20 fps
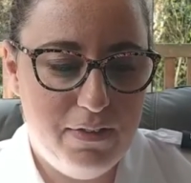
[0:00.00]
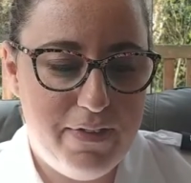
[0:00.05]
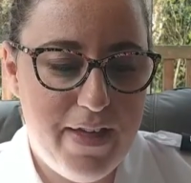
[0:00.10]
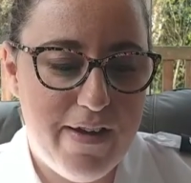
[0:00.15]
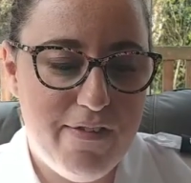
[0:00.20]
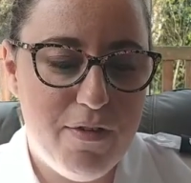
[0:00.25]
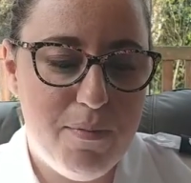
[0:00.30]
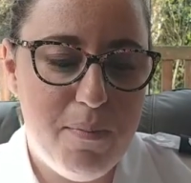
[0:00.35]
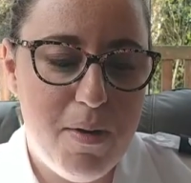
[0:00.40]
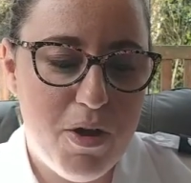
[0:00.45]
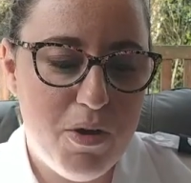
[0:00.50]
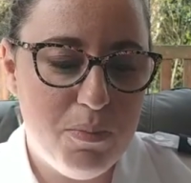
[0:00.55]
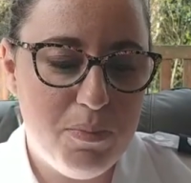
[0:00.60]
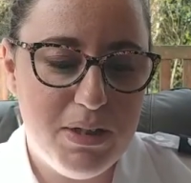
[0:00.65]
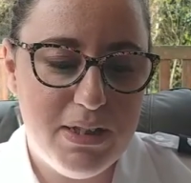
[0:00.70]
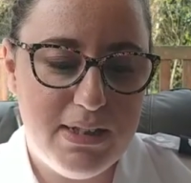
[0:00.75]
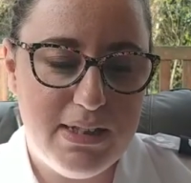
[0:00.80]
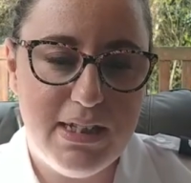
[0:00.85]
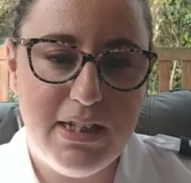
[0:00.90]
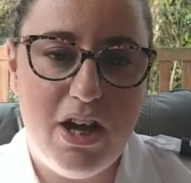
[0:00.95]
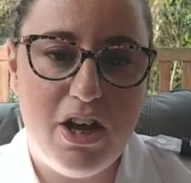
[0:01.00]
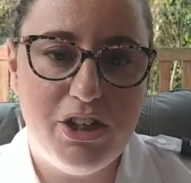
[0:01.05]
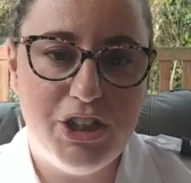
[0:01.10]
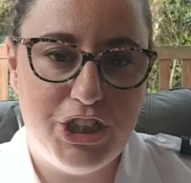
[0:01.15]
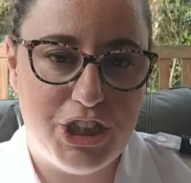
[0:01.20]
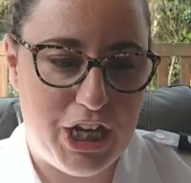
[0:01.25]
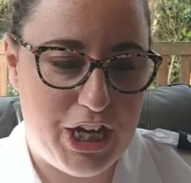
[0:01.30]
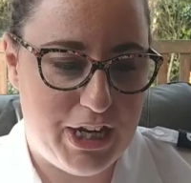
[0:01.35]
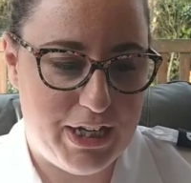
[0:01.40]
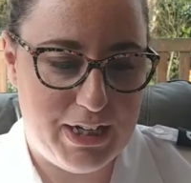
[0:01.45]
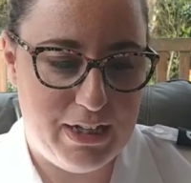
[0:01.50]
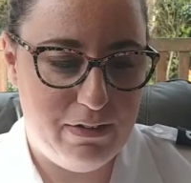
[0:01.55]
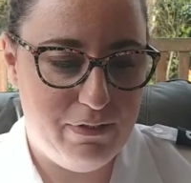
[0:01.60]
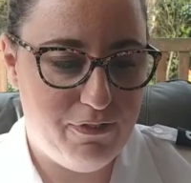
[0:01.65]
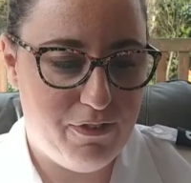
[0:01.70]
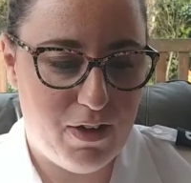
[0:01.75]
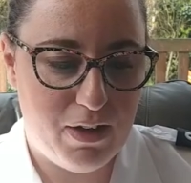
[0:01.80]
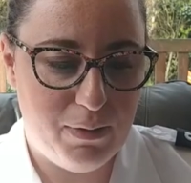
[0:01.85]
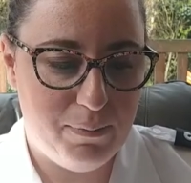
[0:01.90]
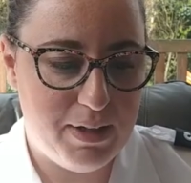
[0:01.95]
There are moments in our journey
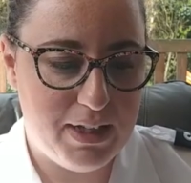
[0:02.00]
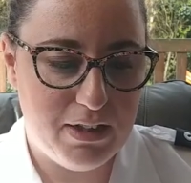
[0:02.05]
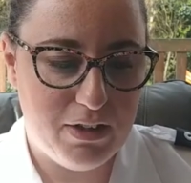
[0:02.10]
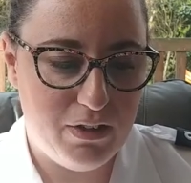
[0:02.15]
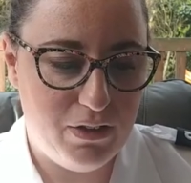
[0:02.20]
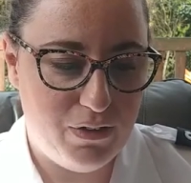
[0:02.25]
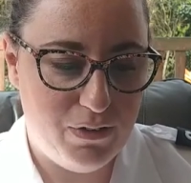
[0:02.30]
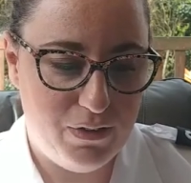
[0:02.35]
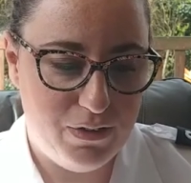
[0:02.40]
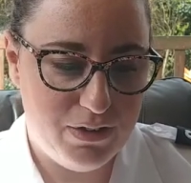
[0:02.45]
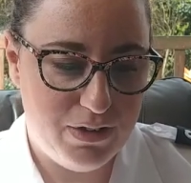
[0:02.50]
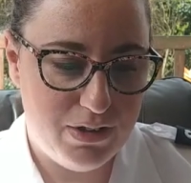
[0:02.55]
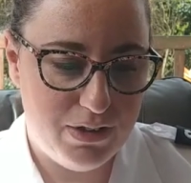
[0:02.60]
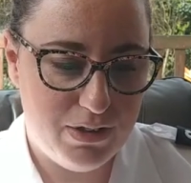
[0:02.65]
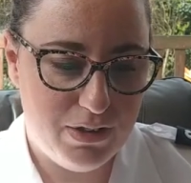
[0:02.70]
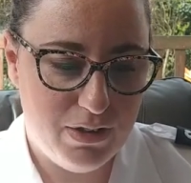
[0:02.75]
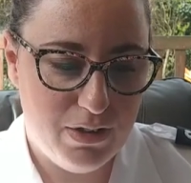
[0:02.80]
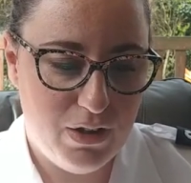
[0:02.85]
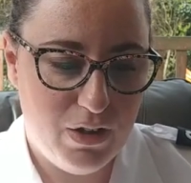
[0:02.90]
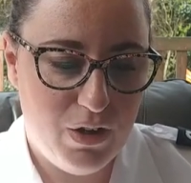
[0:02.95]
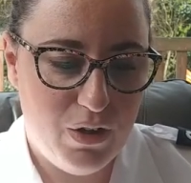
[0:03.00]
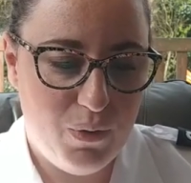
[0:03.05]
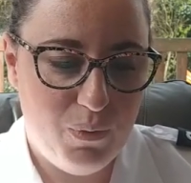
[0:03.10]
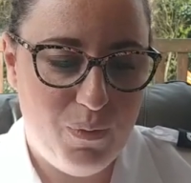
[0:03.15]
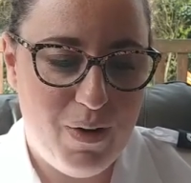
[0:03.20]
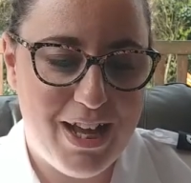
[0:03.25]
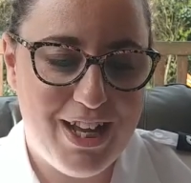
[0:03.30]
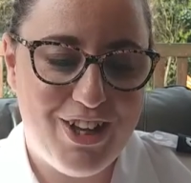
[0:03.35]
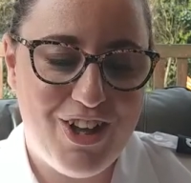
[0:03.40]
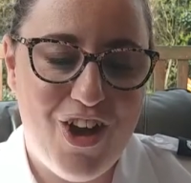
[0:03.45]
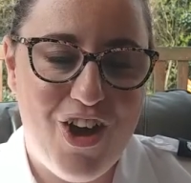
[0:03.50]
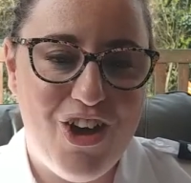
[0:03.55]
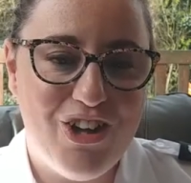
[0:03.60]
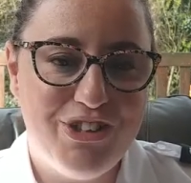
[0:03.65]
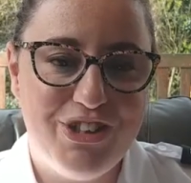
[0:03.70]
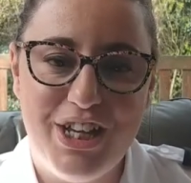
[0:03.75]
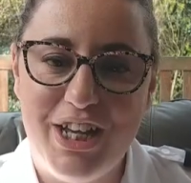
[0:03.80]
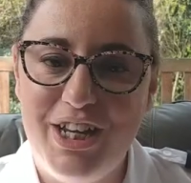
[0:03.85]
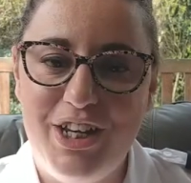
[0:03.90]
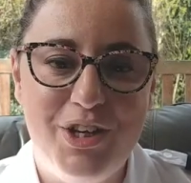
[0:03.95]
following the Lord where
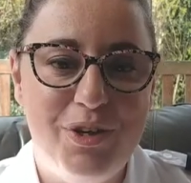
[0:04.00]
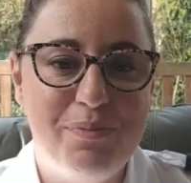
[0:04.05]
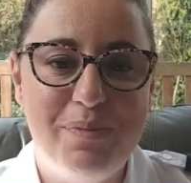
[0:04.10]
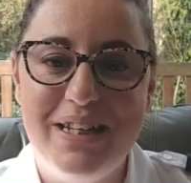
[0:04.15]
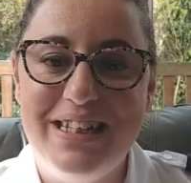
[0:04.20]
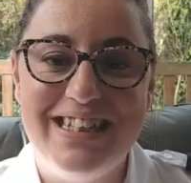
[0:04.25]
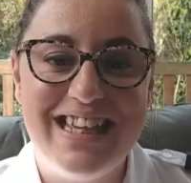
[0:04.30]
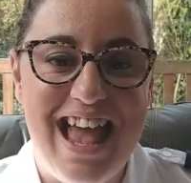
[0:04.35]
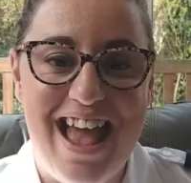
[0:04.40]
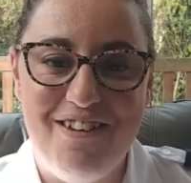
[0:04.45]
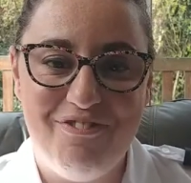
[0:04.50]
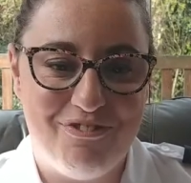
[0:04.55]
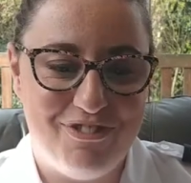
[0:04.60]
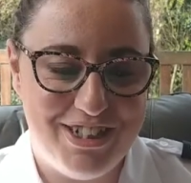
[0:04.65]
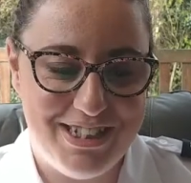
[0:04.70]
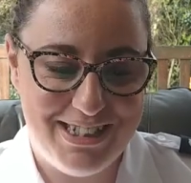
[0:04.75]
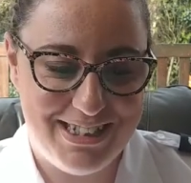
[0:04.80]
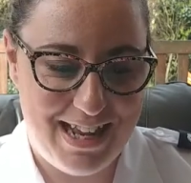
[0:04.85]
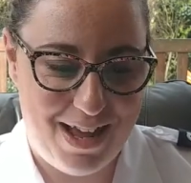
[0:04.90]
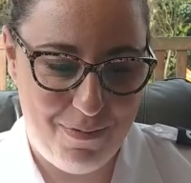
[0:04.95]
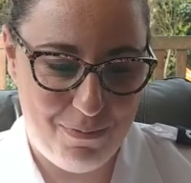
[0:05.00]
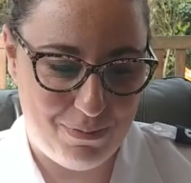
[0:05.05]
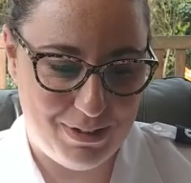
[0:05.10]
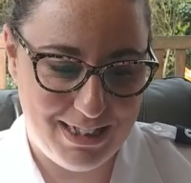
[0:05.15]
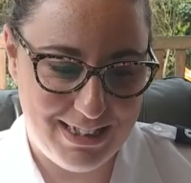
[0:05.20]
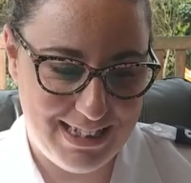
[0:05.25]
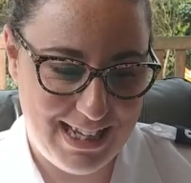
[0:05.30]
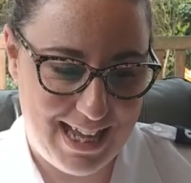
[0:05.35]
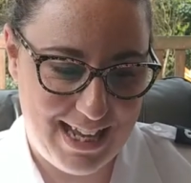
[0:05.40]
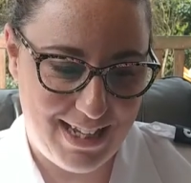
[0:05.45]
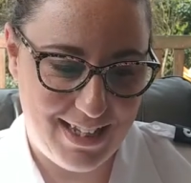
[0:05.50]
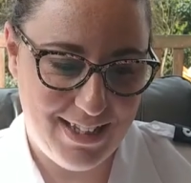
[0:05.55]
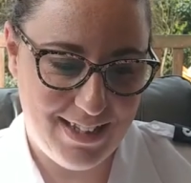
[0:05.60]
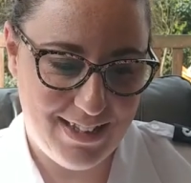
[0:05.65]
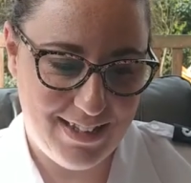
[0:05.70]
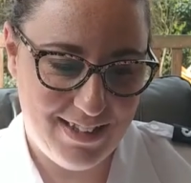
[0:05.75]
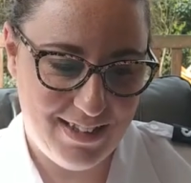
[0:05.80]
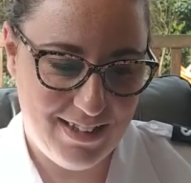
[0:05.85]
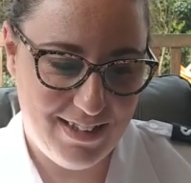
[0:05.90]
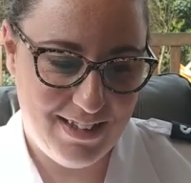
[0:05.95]
God illumines every step we take.